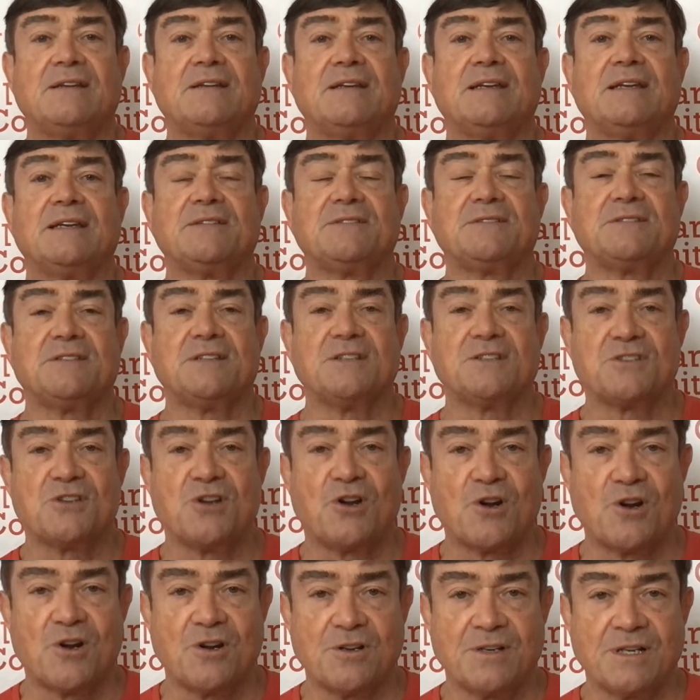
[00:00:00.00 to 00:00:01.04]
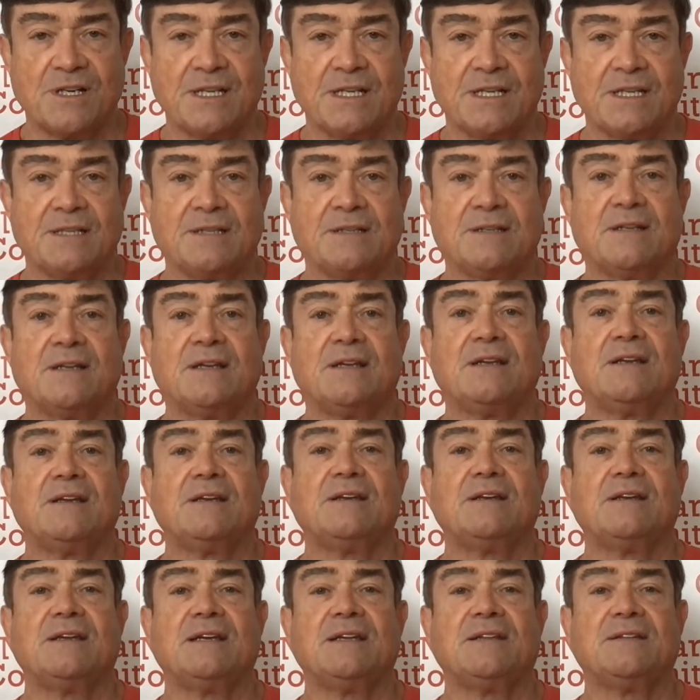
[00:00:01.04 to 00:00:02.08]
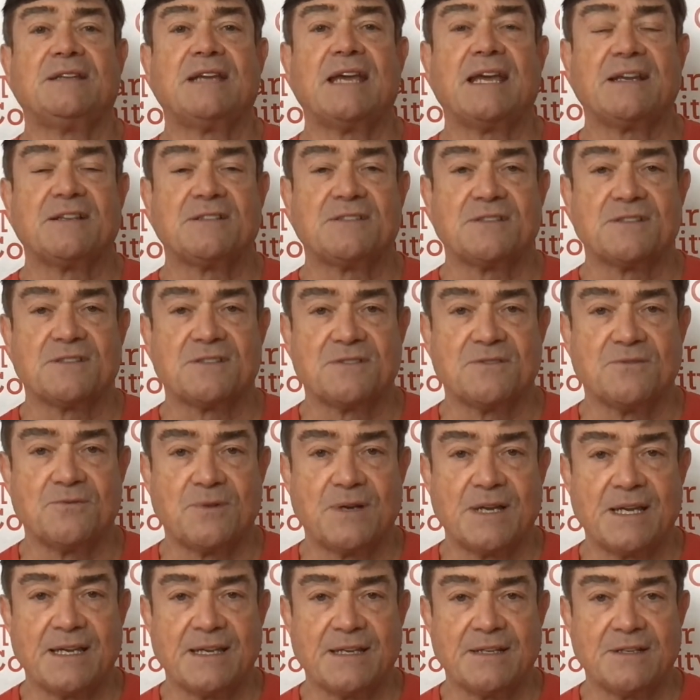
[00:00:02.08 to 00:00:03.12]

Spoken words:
It's disheartening. It takes us away.